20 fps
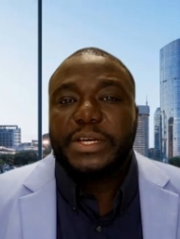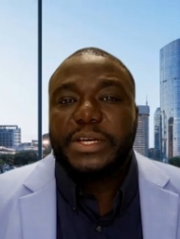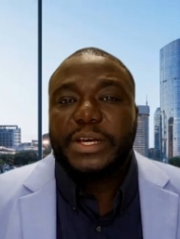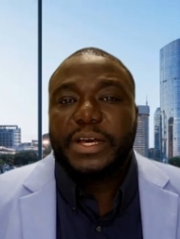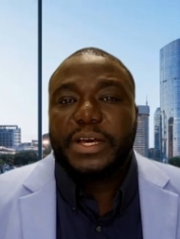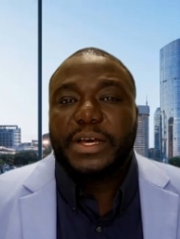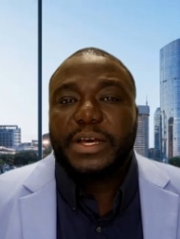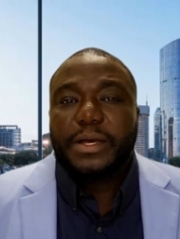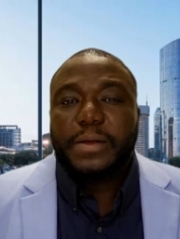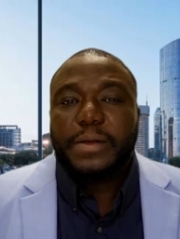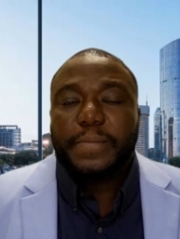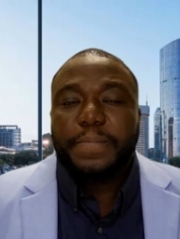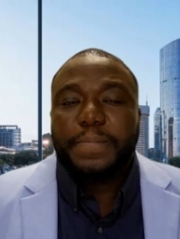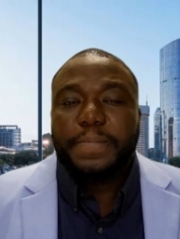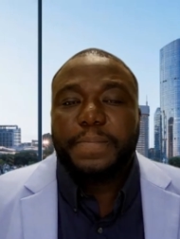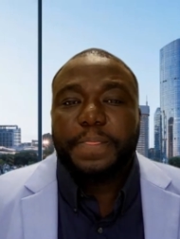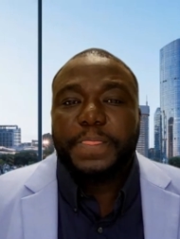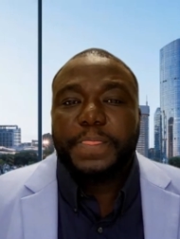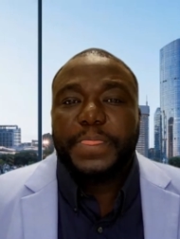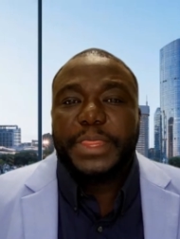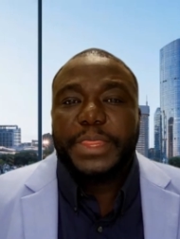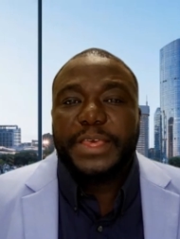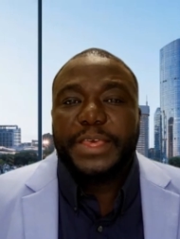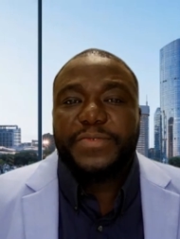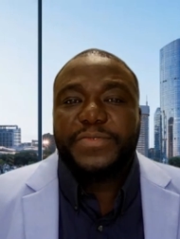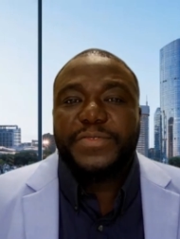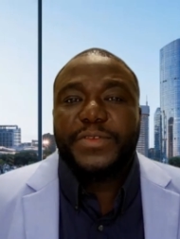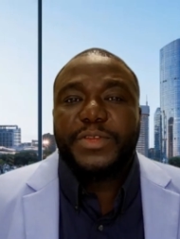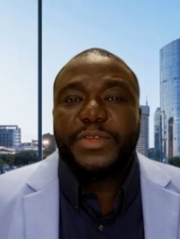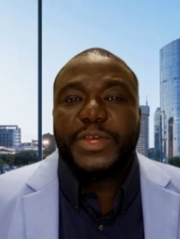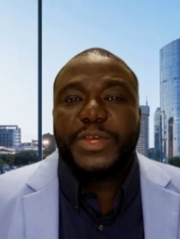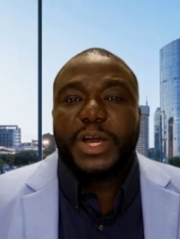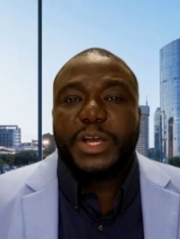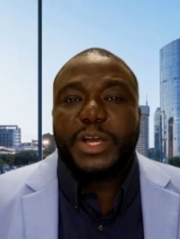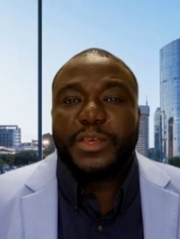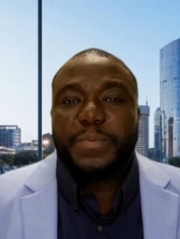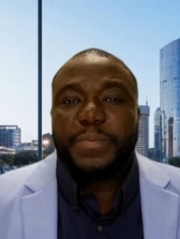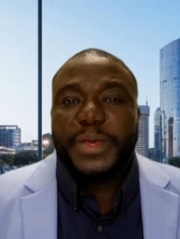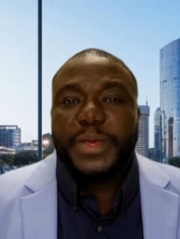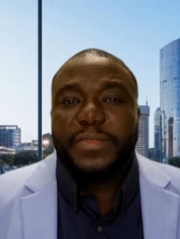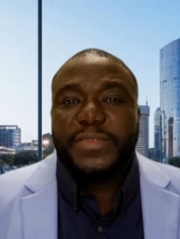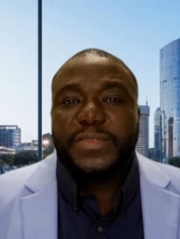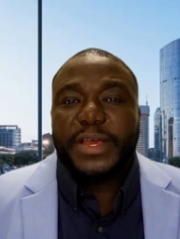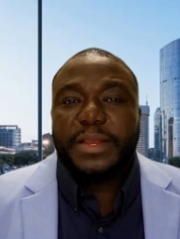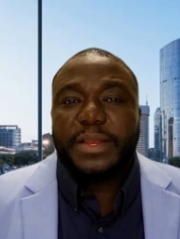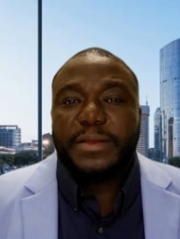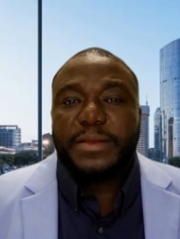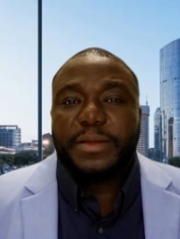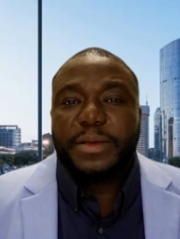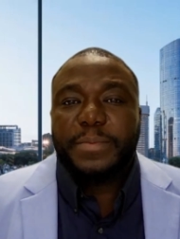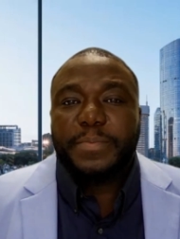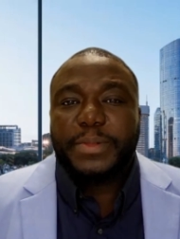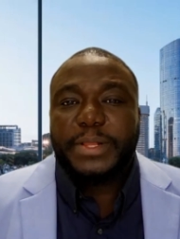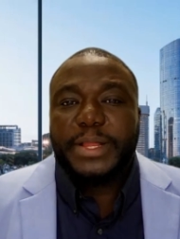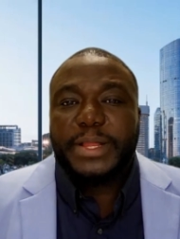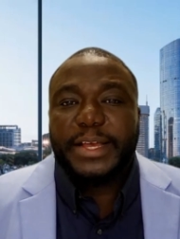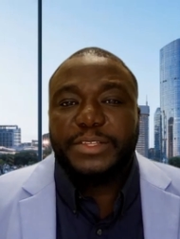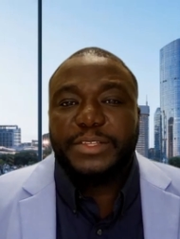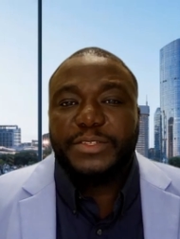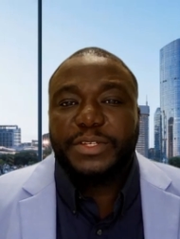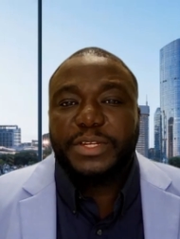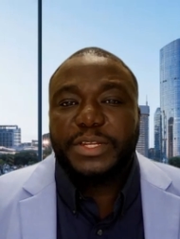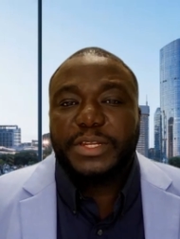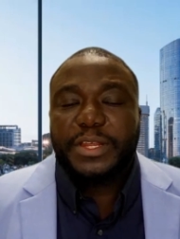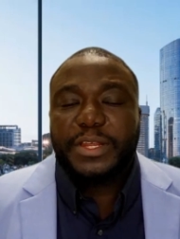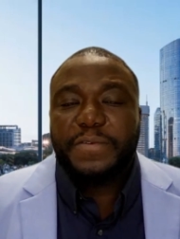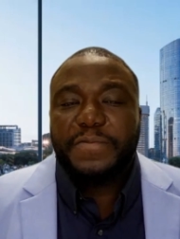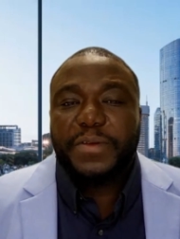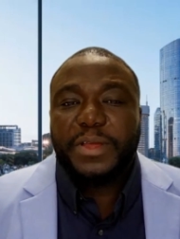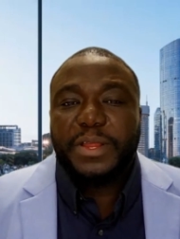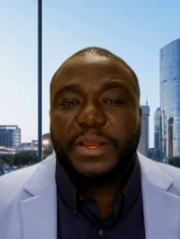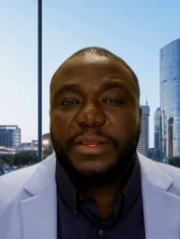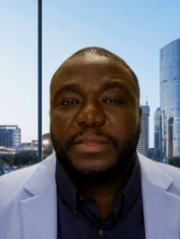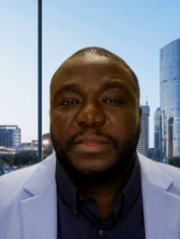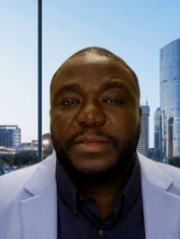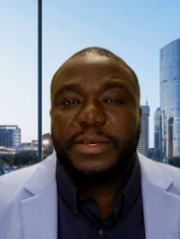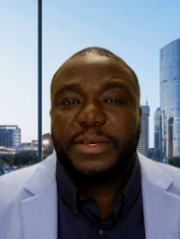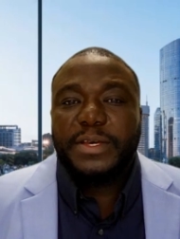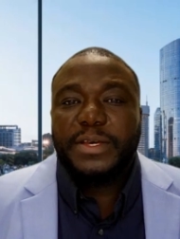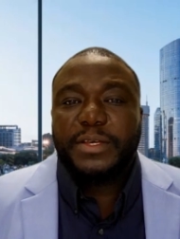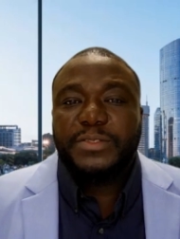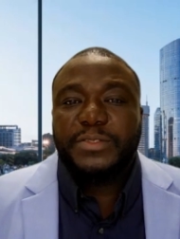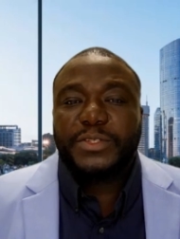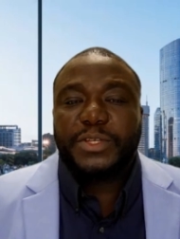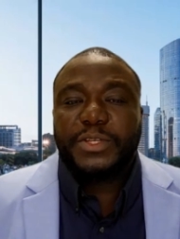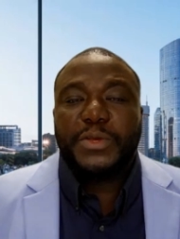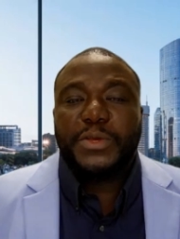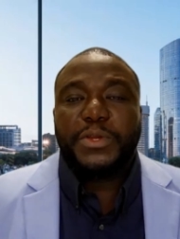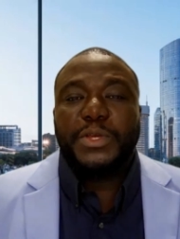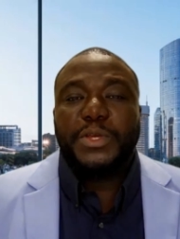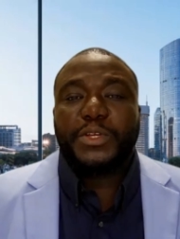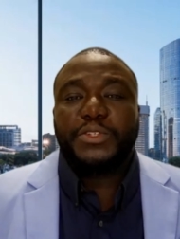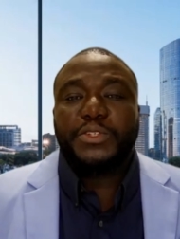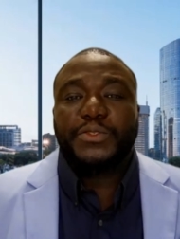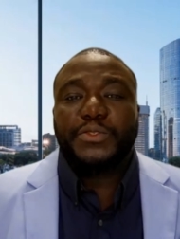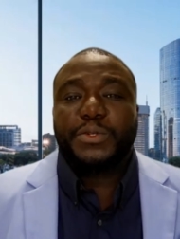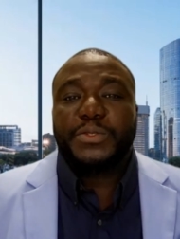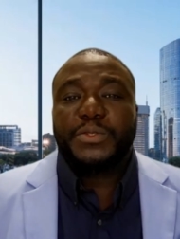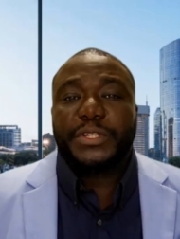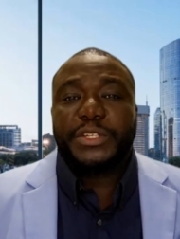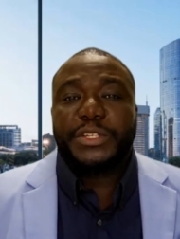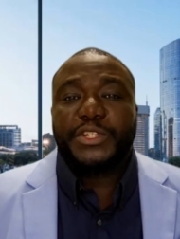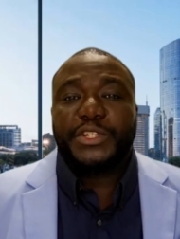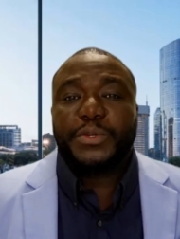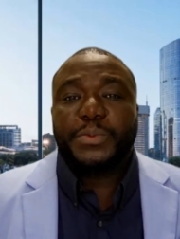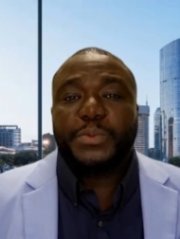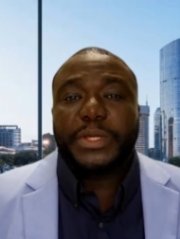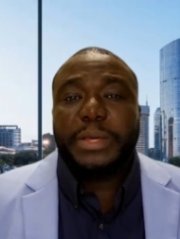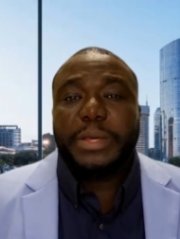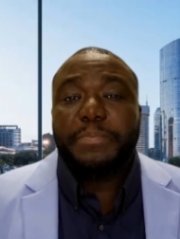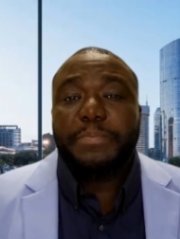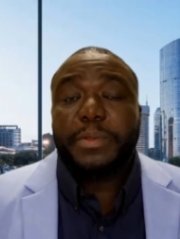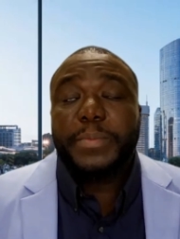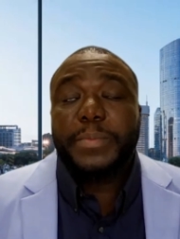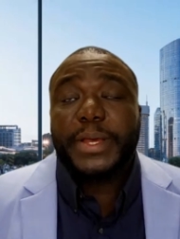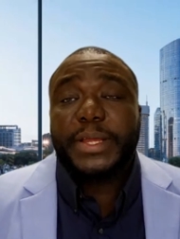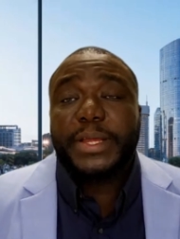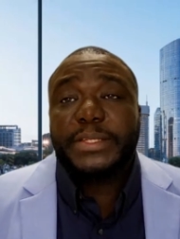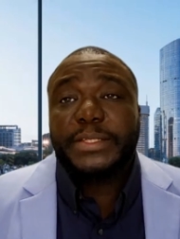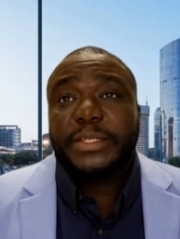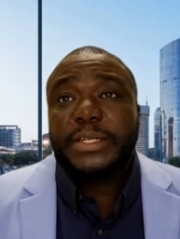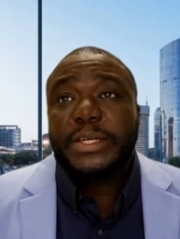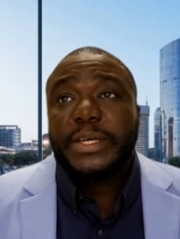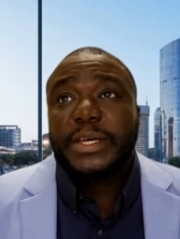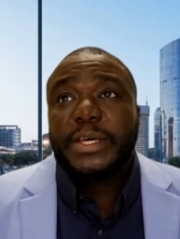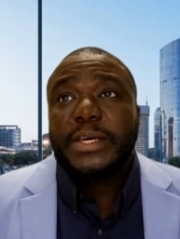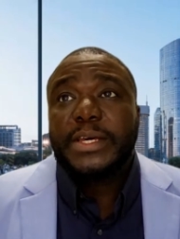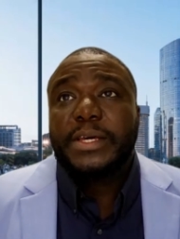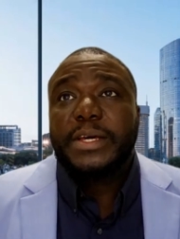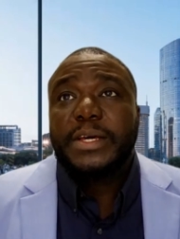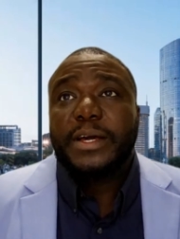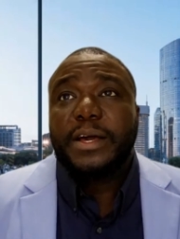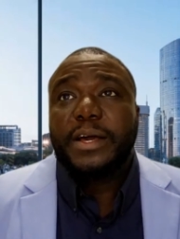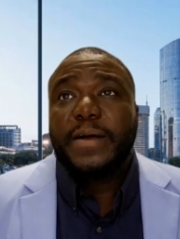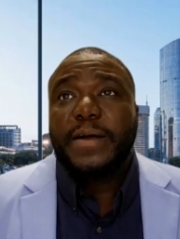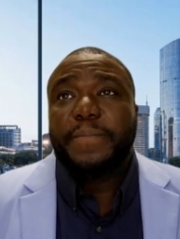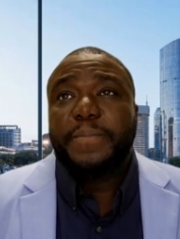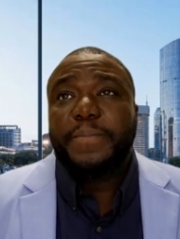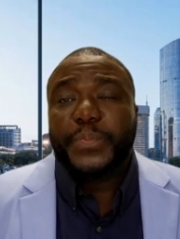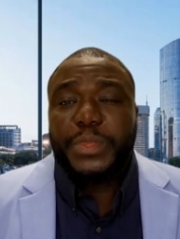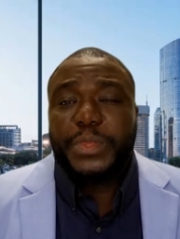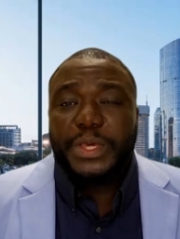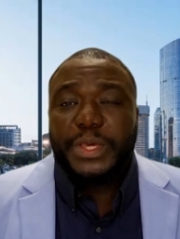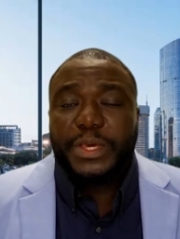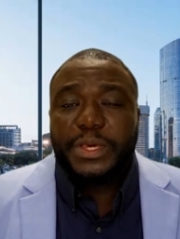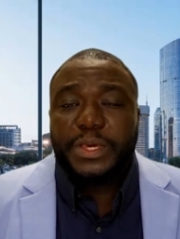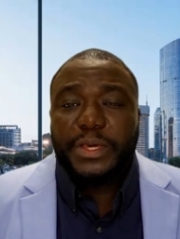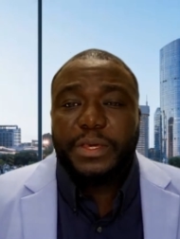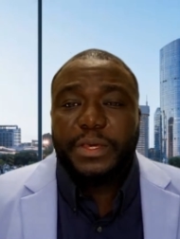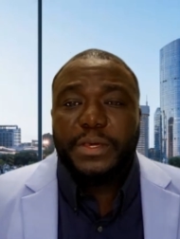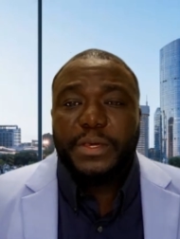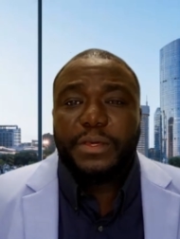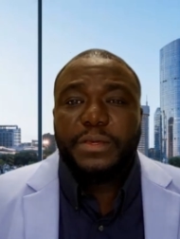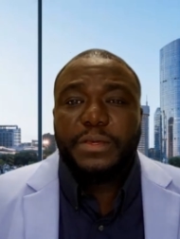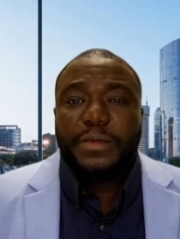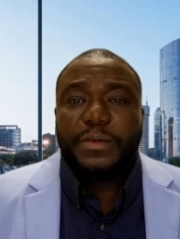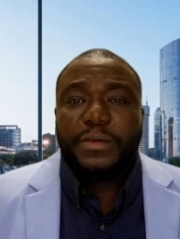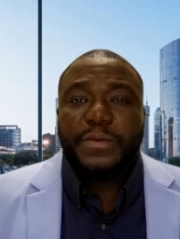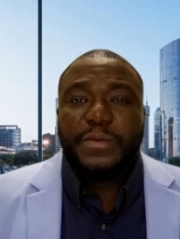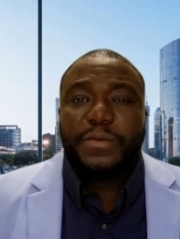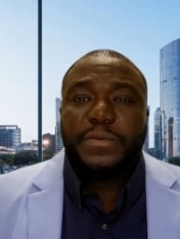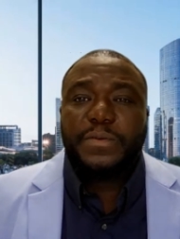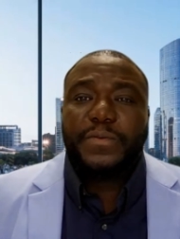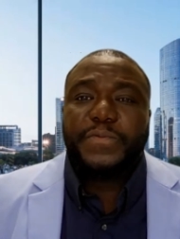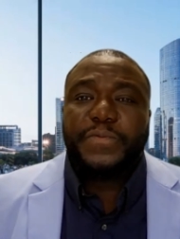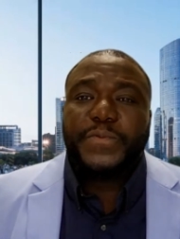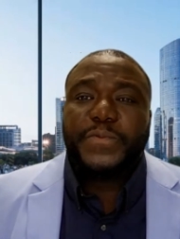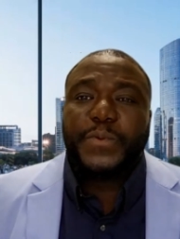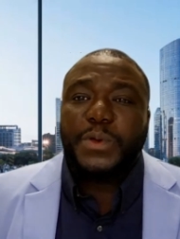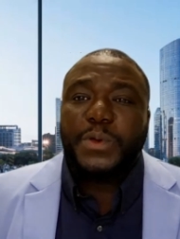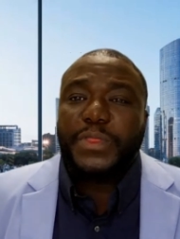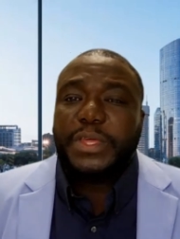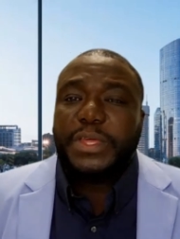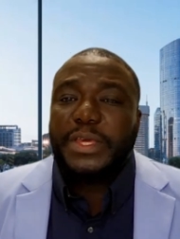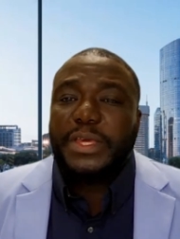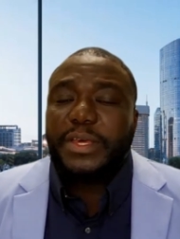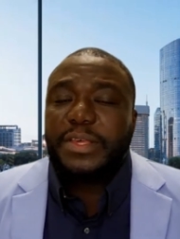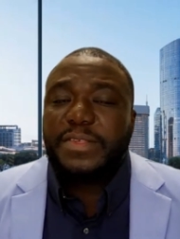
um, NIST documents that apply to the different uh, security controls that you will implement. Um, the for the